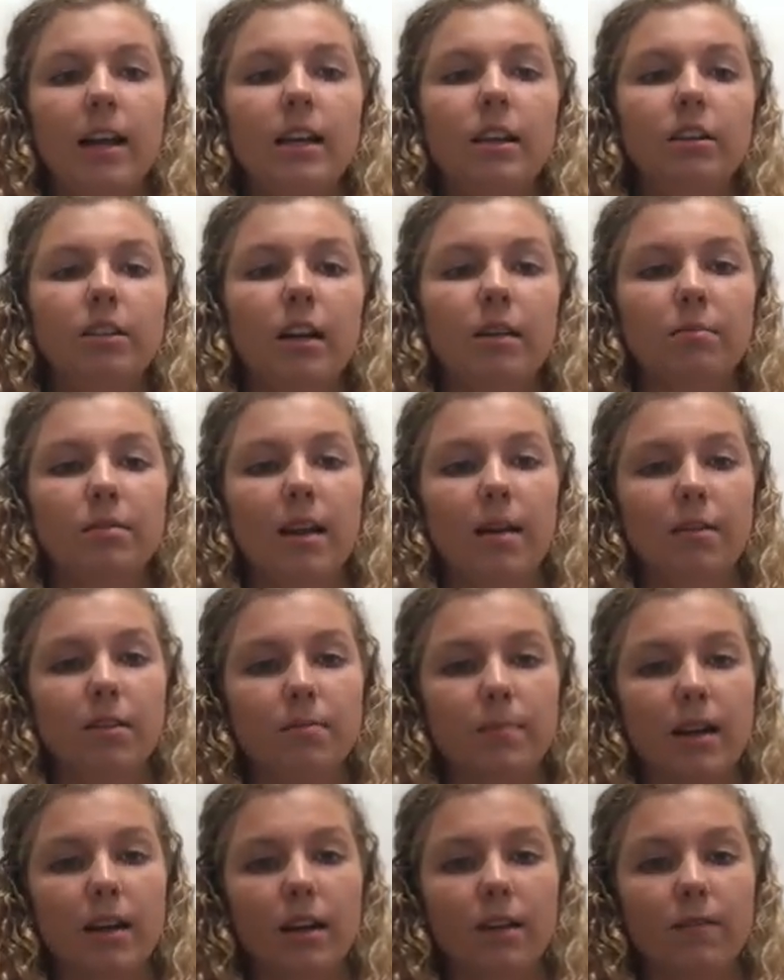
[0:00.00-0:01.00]
Jamestown was
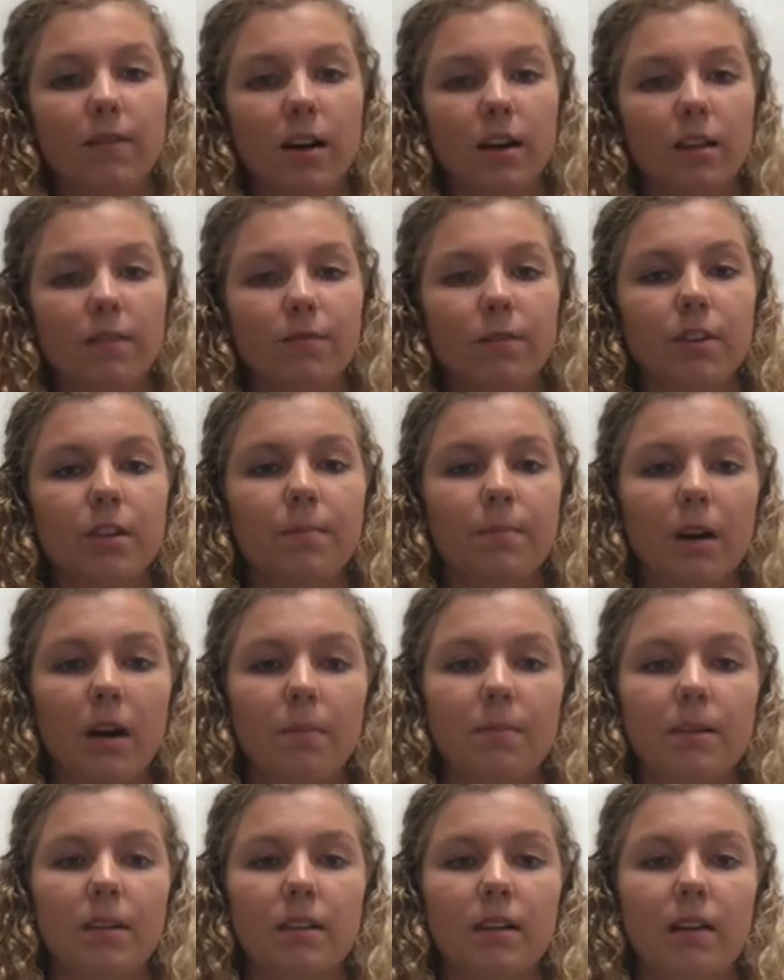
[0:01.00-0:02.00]
mainly founded for the
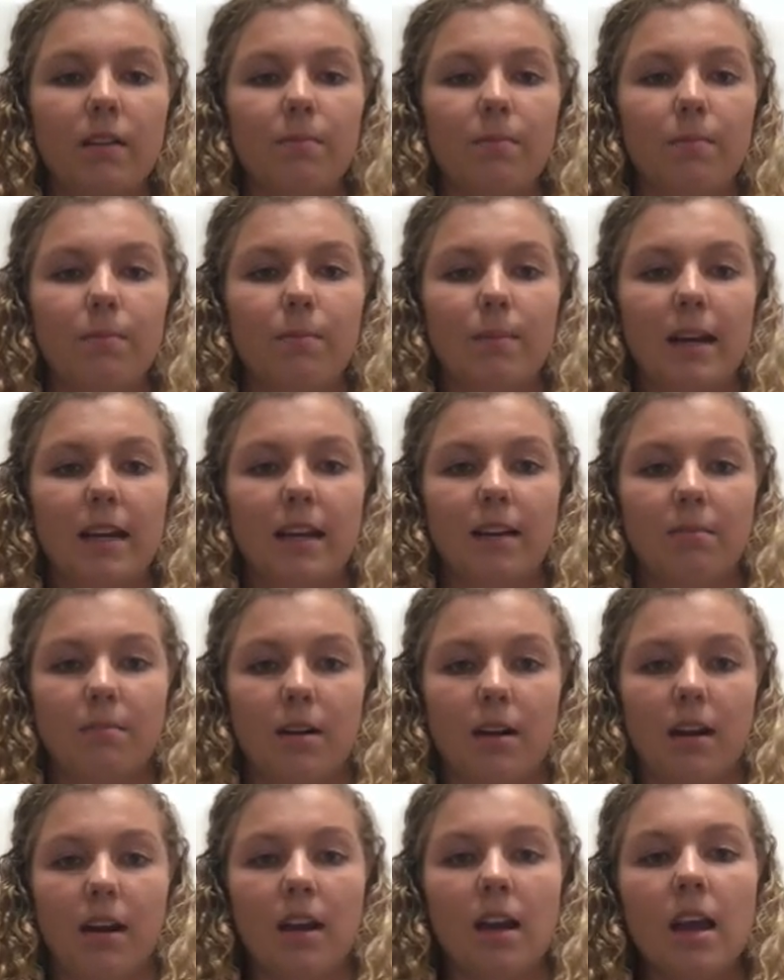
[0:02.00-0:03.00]
purpose of making
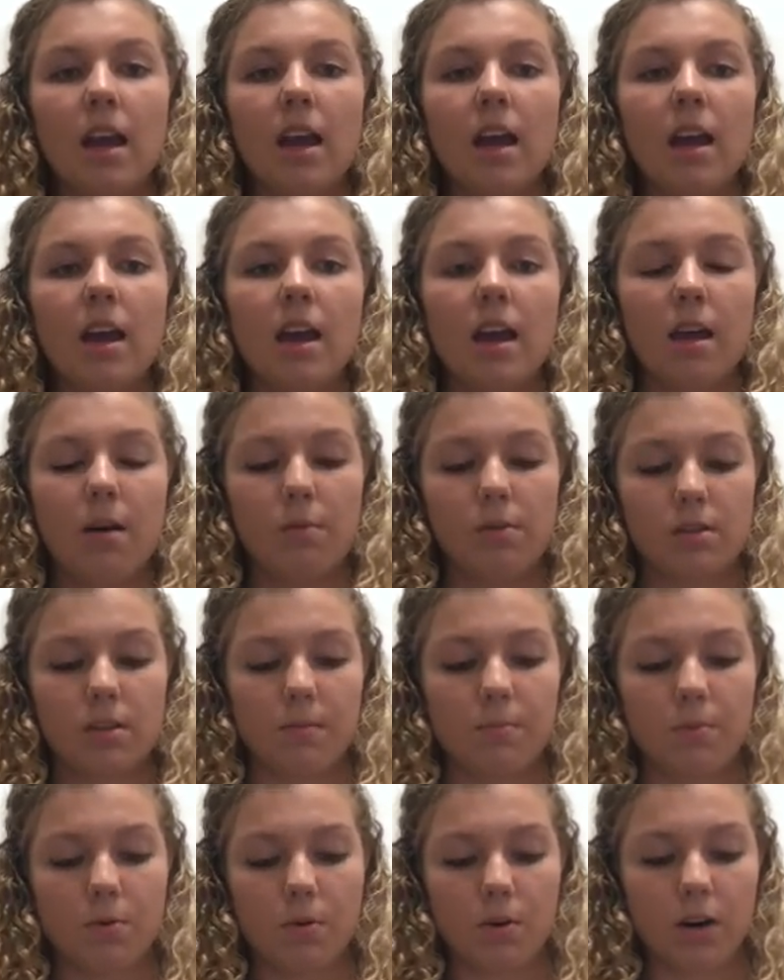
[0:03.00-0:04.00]
money. It was a
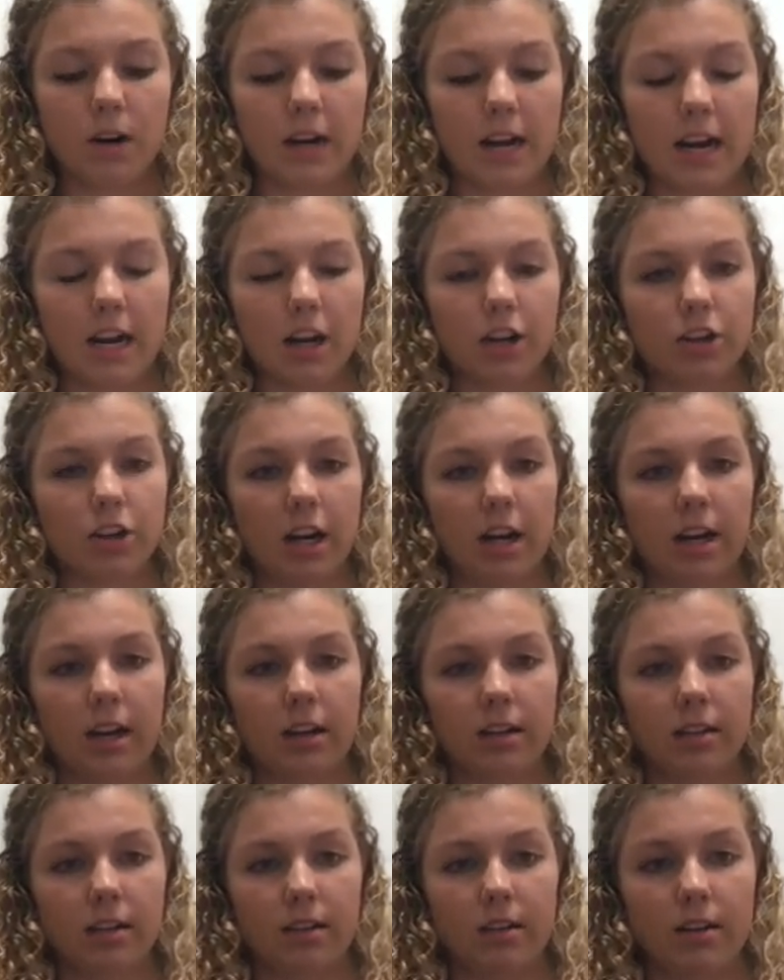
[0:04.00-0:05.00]
port and a trading
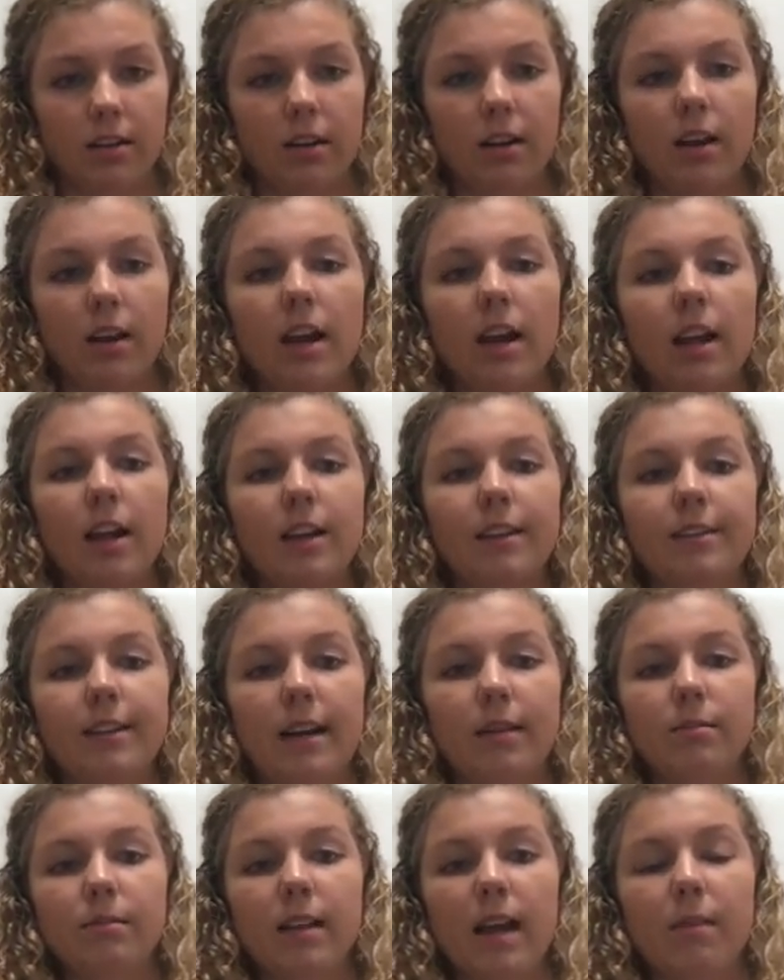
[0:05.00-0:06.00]
center.
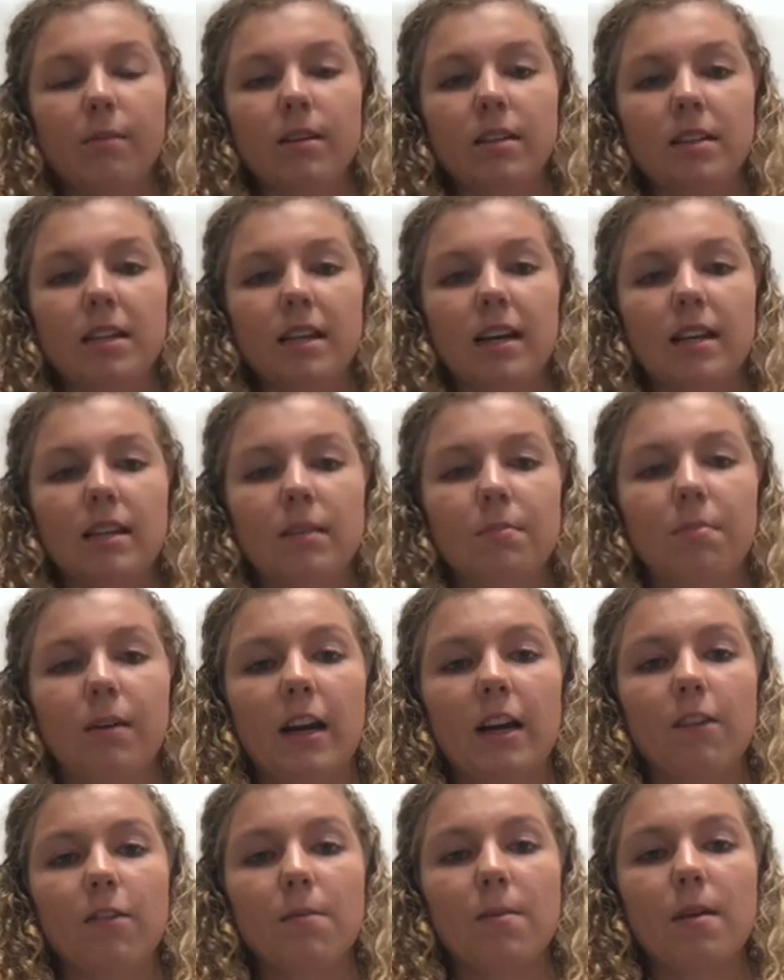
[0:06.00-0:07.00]
Jamestown was seen as a
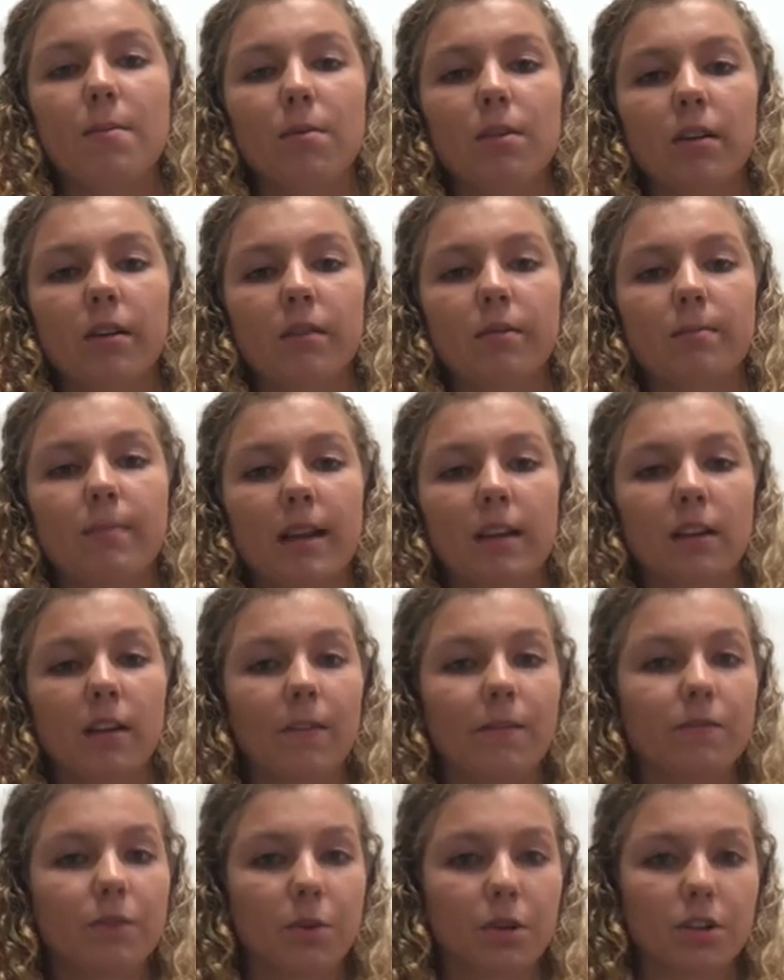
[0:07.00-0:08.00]
place for people to come and make
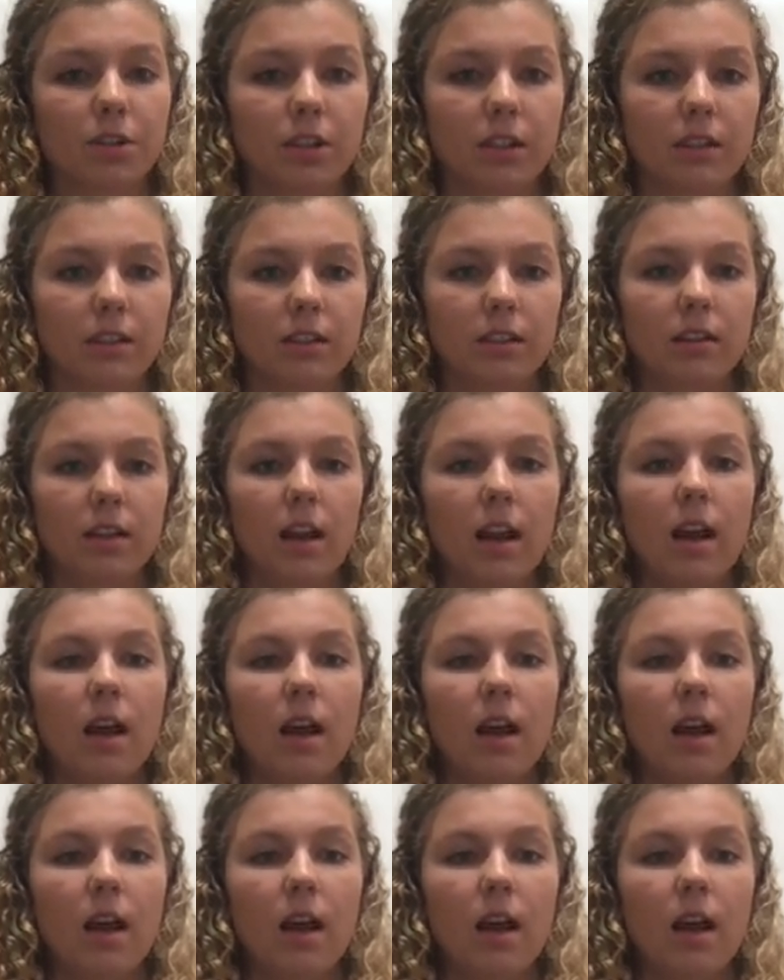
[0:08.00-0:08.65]
their fortunes.